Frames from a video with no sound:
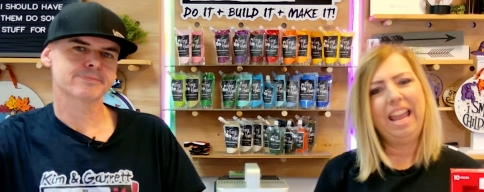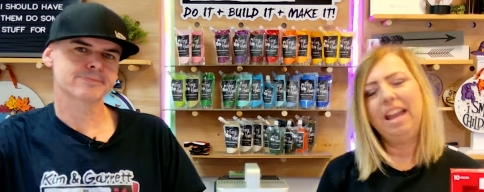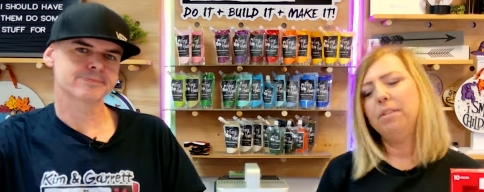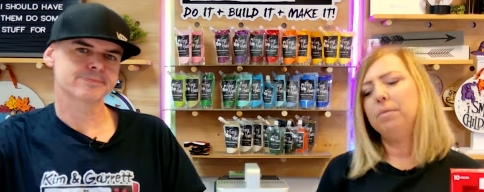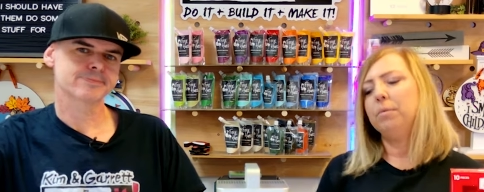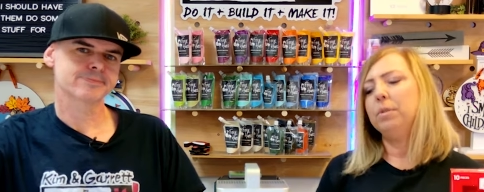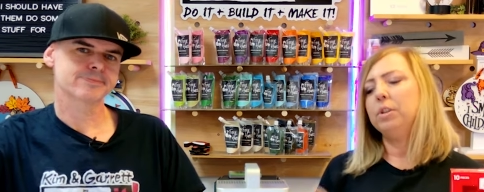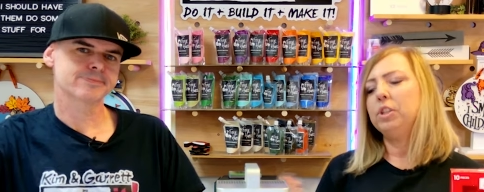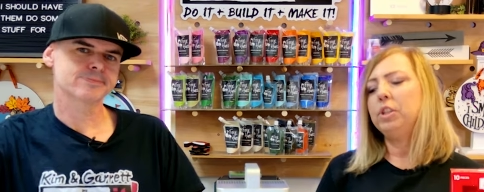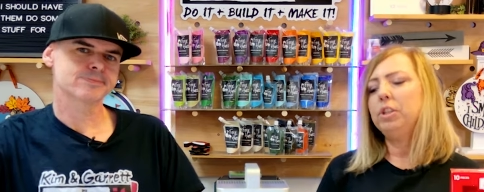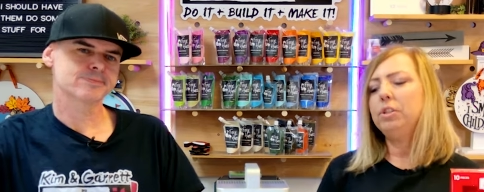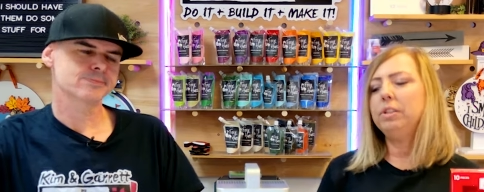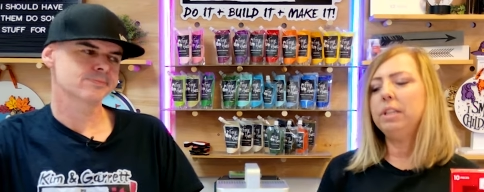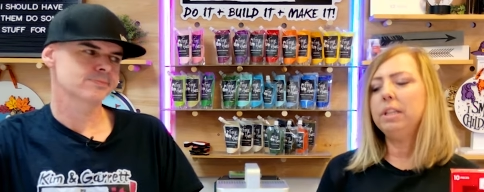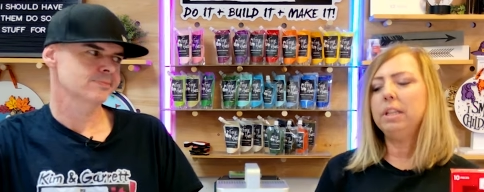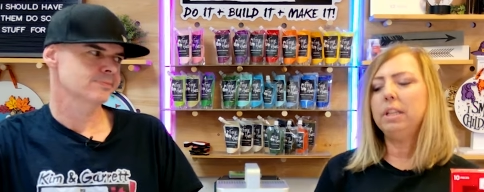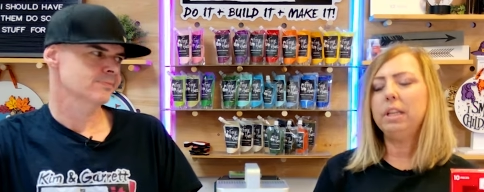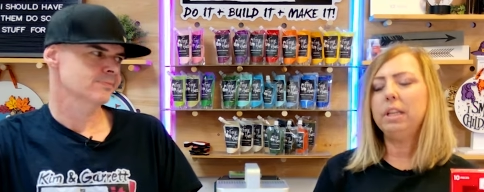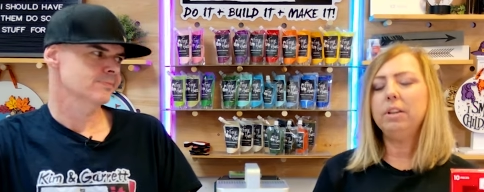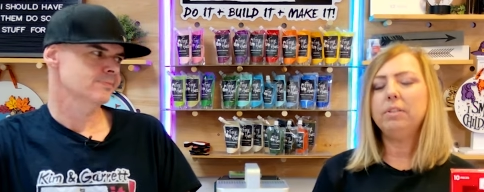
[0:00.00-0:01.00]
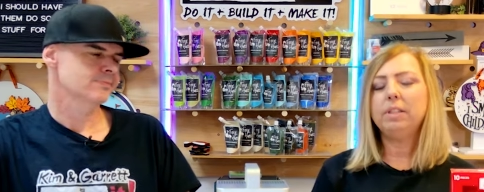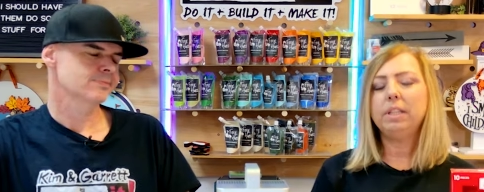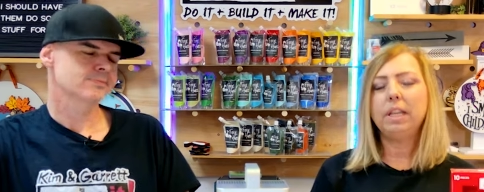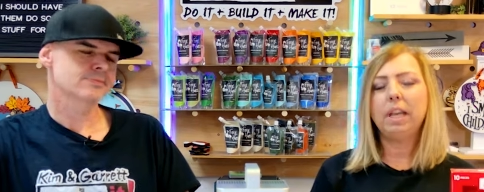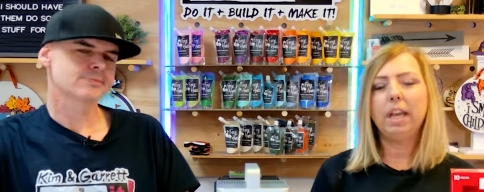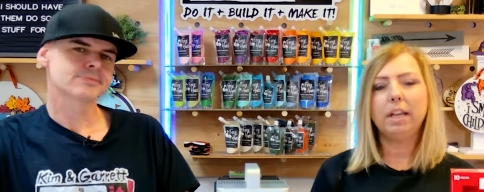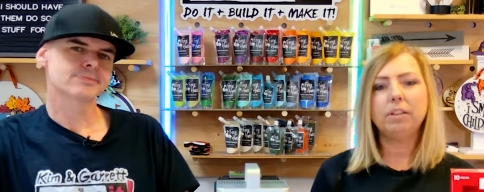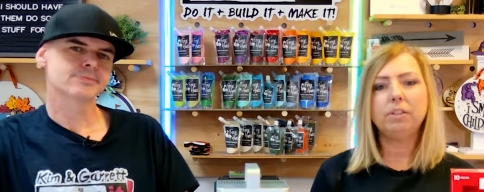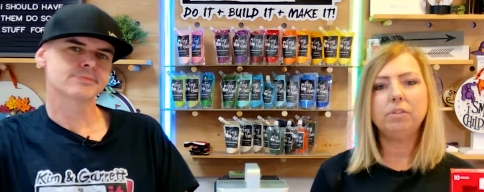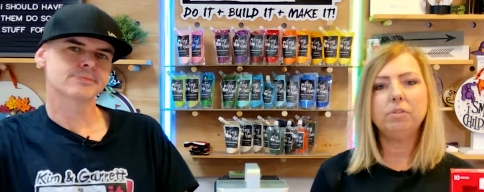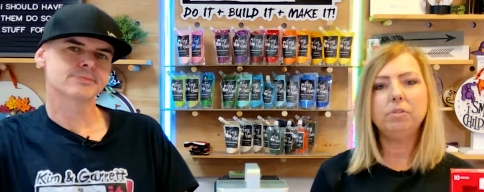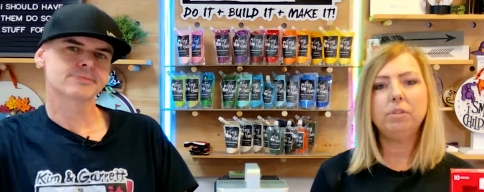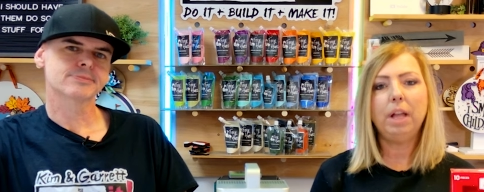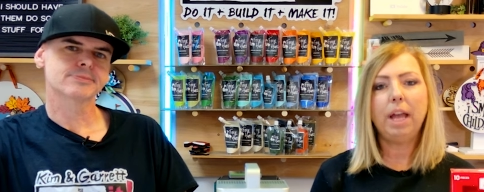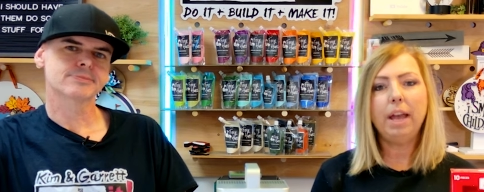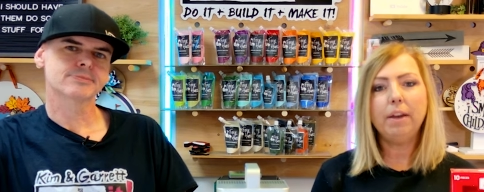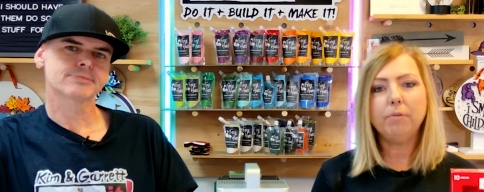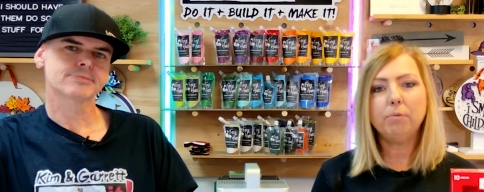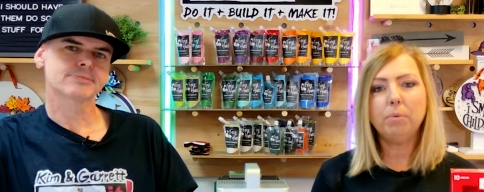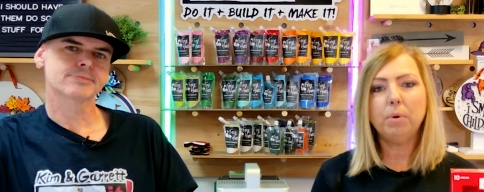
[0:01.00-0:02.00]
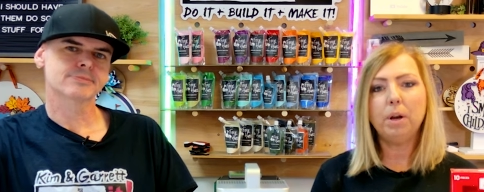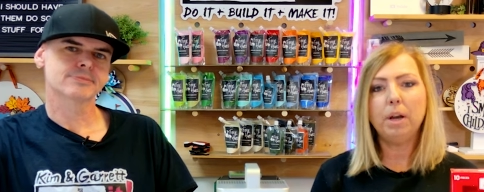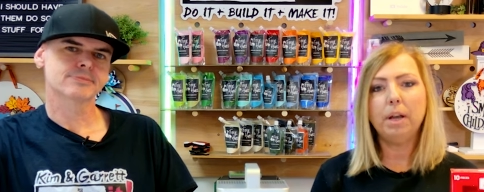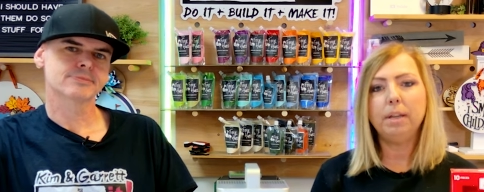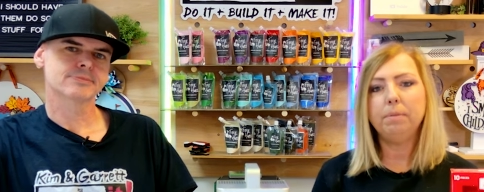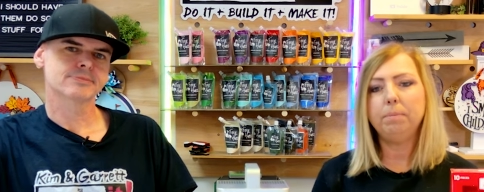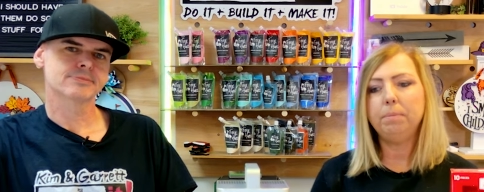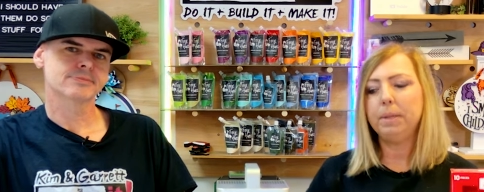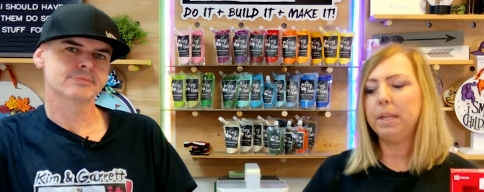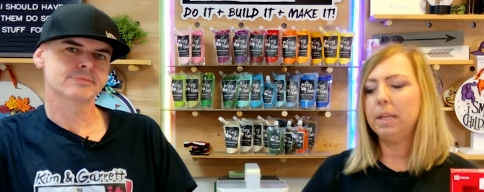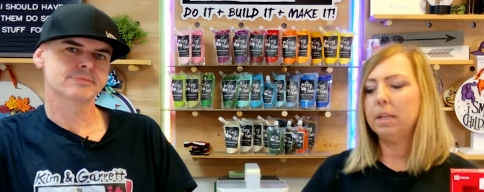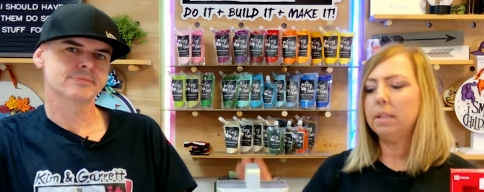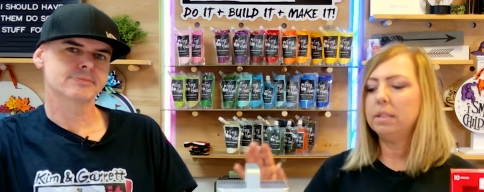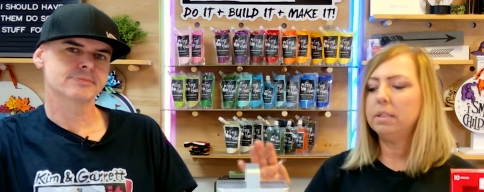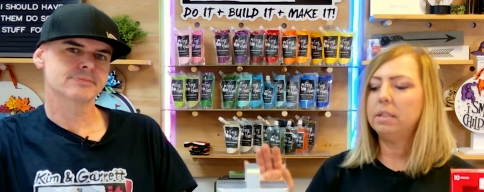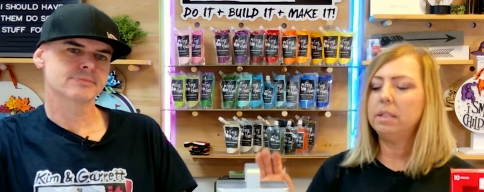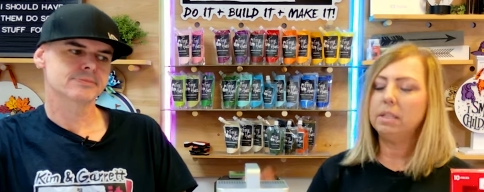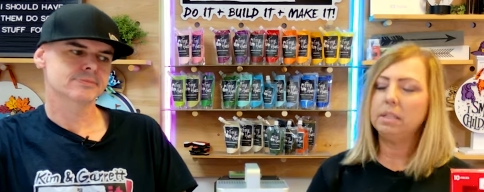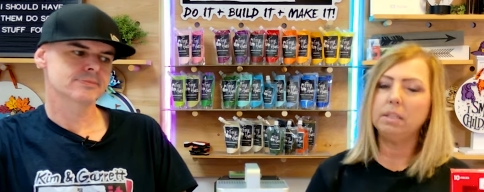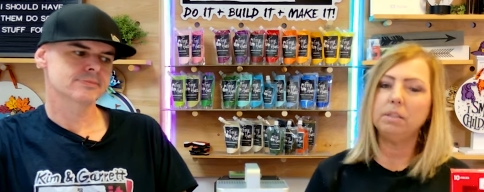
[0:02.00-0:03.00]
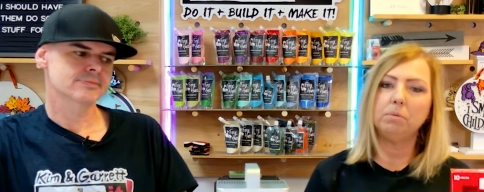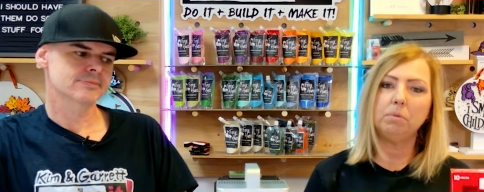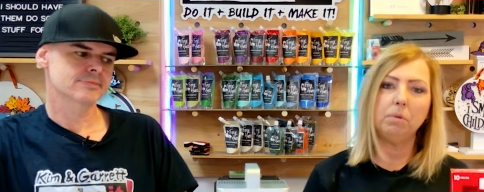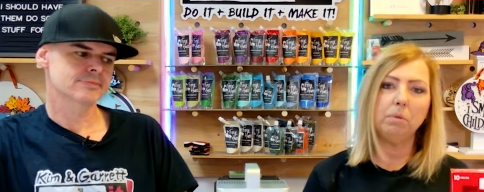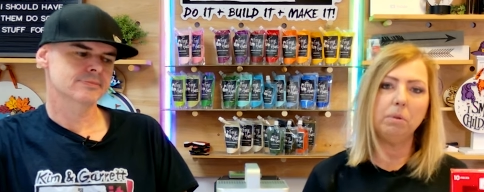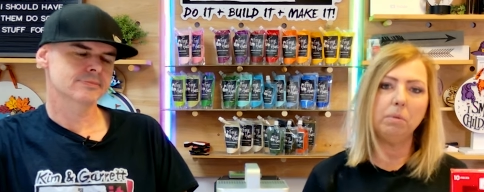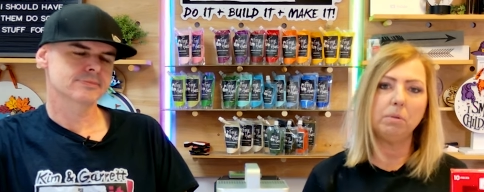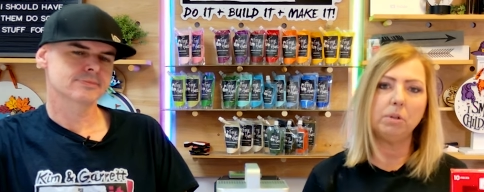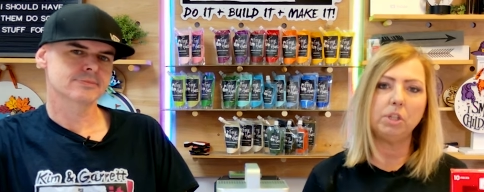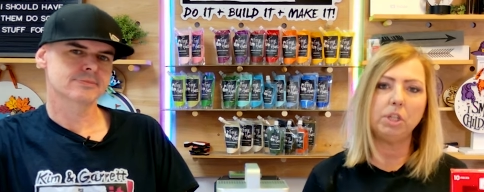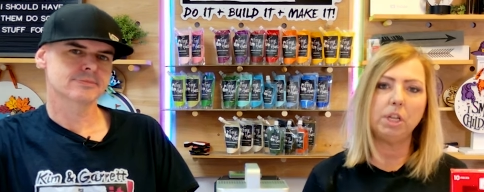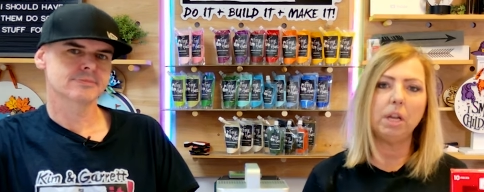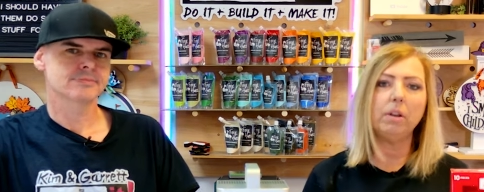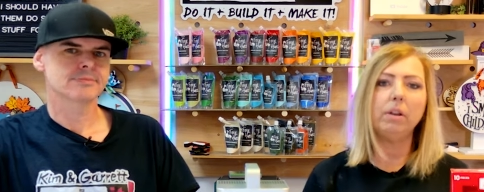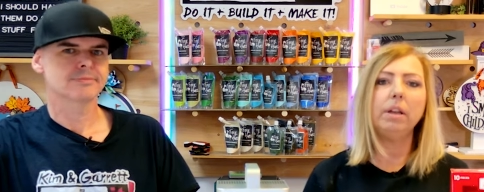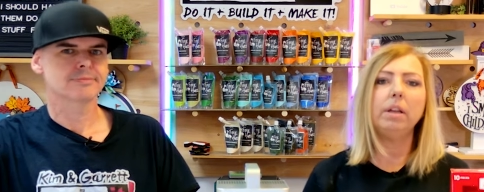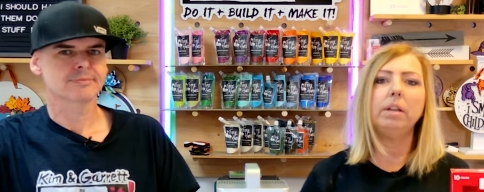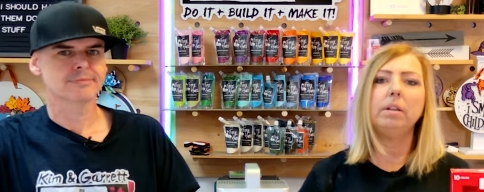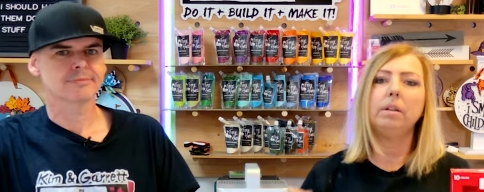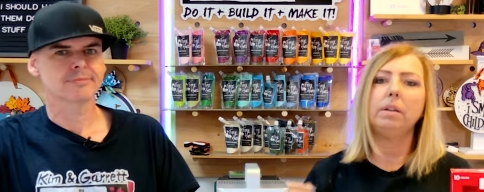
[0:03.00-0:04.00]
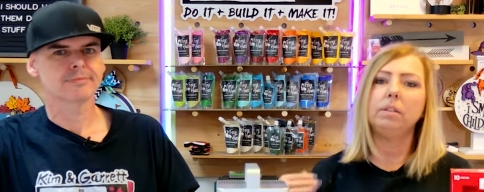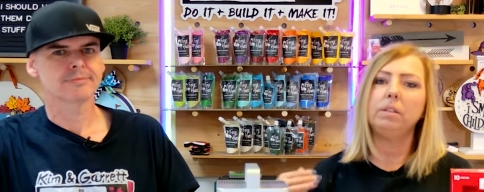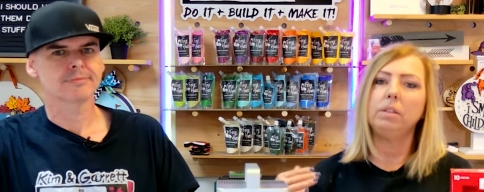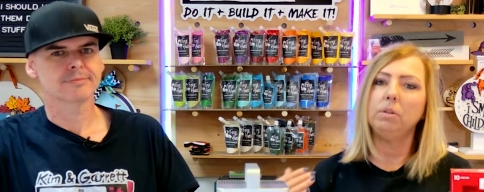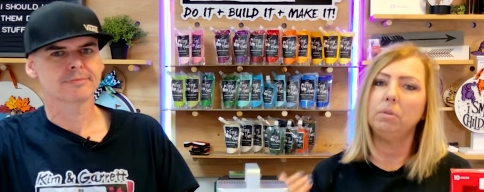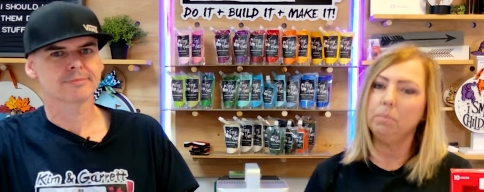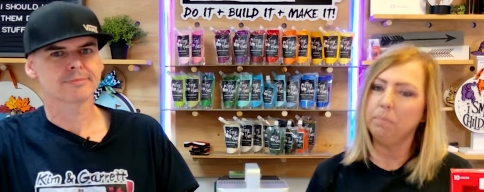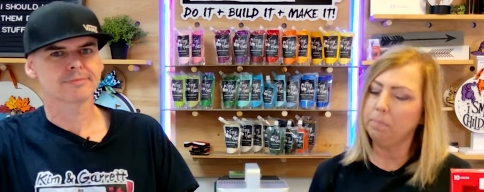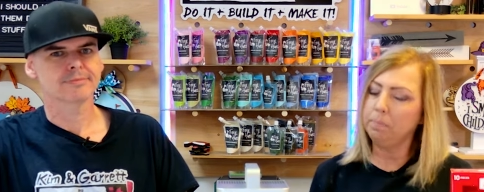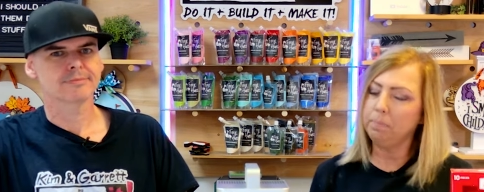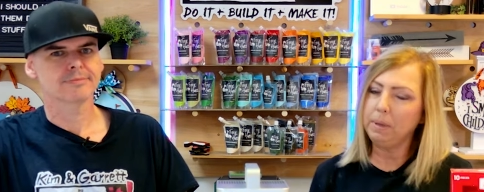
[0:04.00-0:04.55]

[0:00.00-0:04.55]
Speaker 1: And we're choosing to use the xTool F1 because this is what we were sharing because you'll